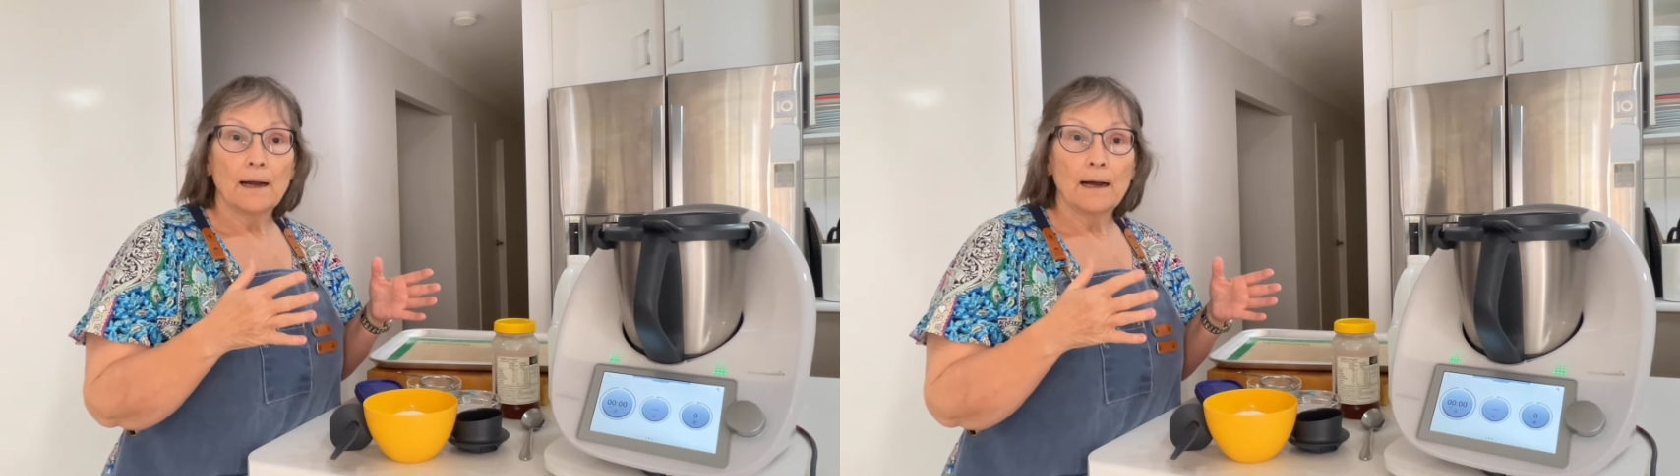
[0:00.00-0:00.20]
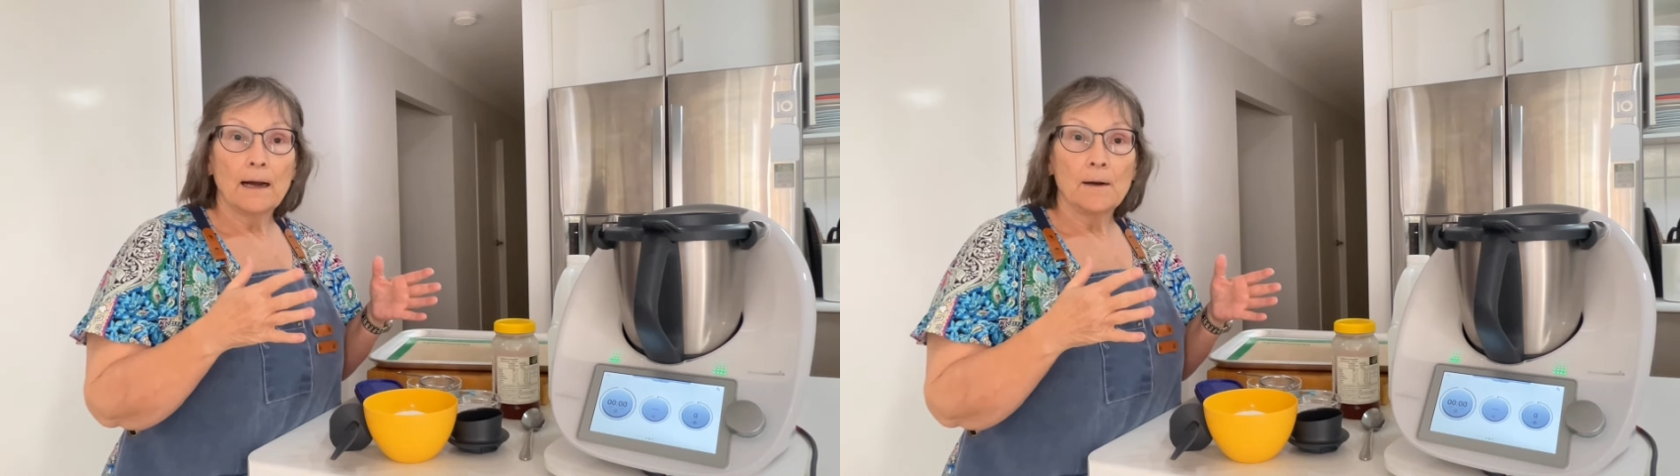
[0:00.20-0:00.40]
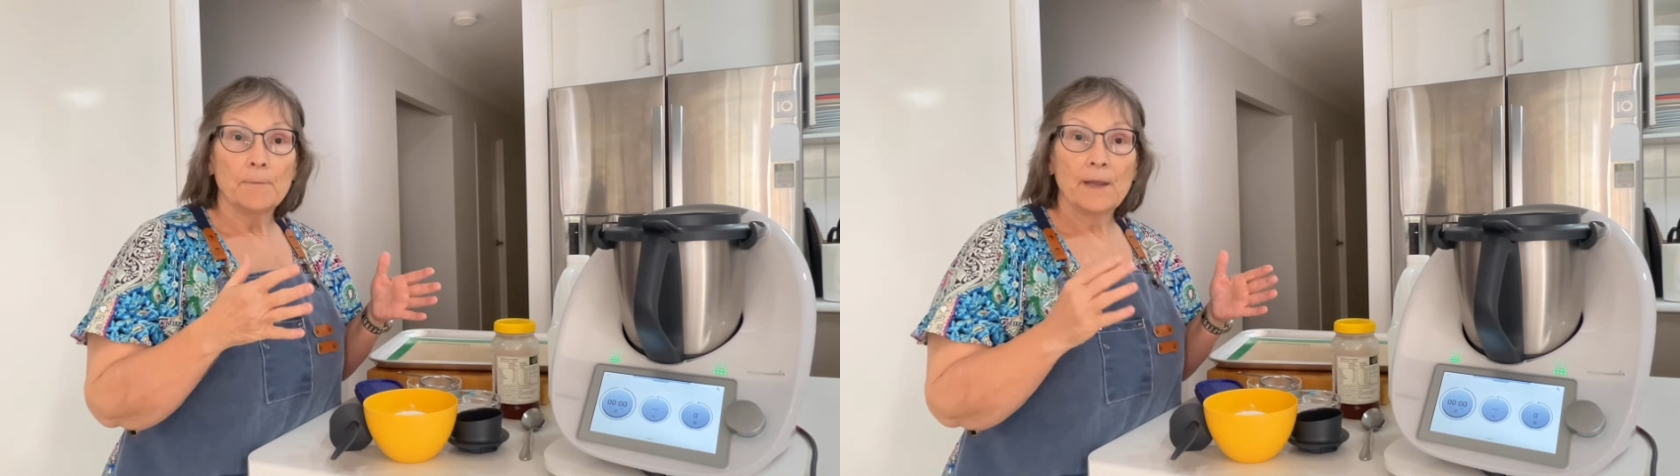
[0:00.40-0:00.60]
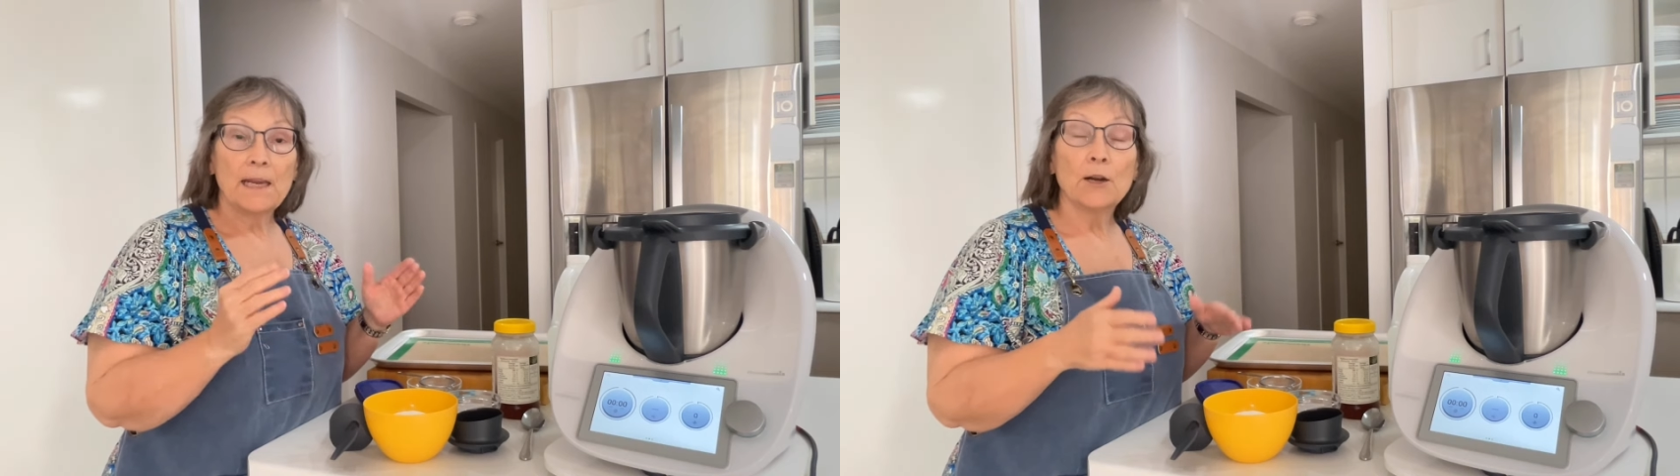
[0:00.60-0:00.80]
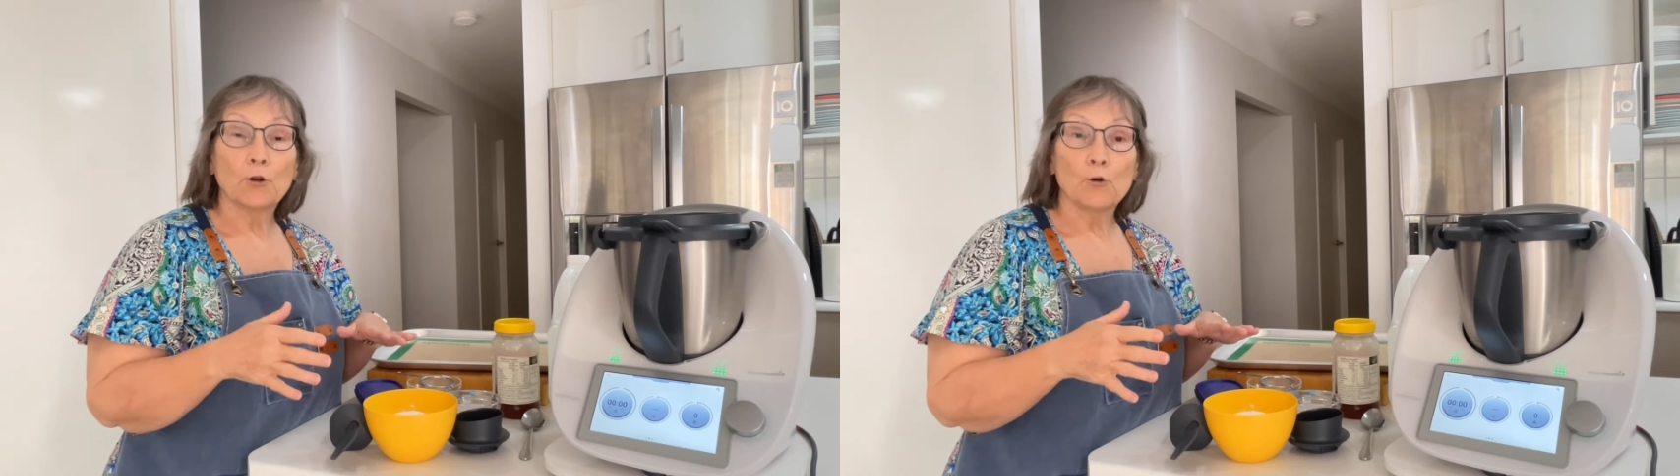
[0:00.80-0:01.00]

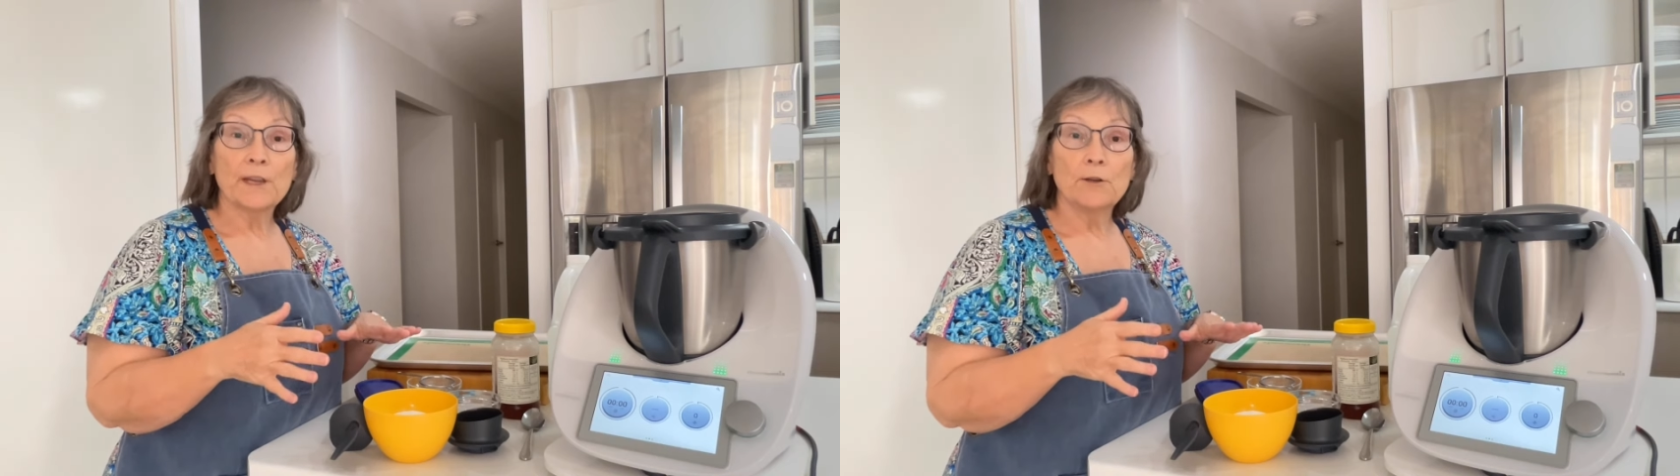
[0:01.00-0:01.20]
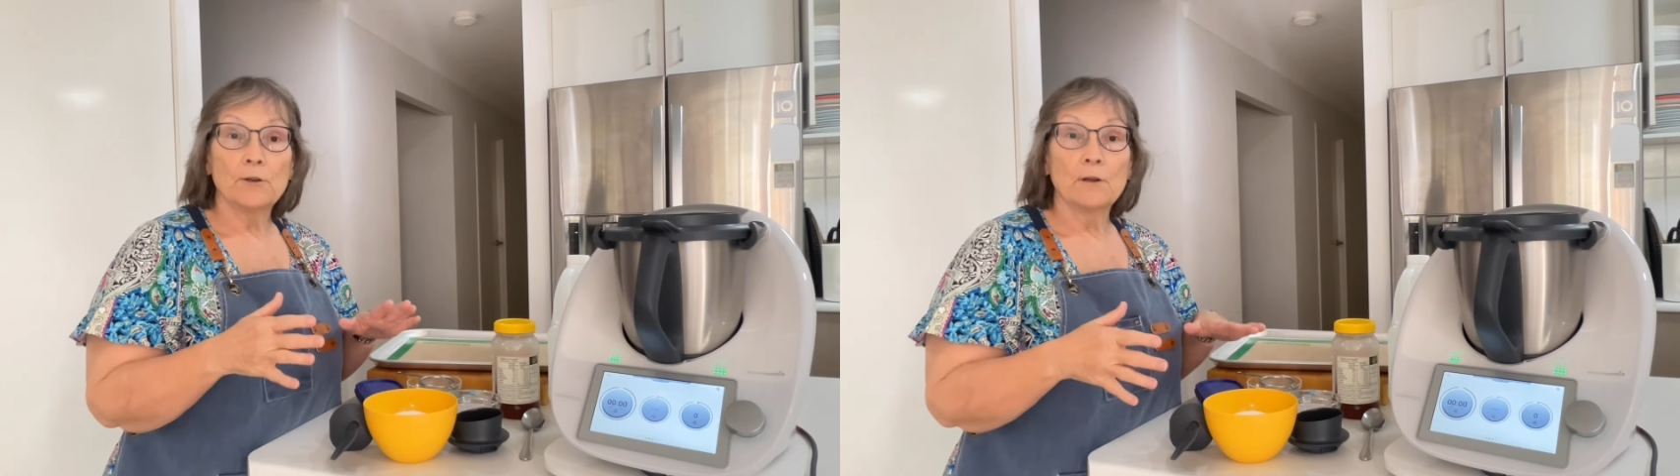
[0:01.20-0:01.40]
cookie dough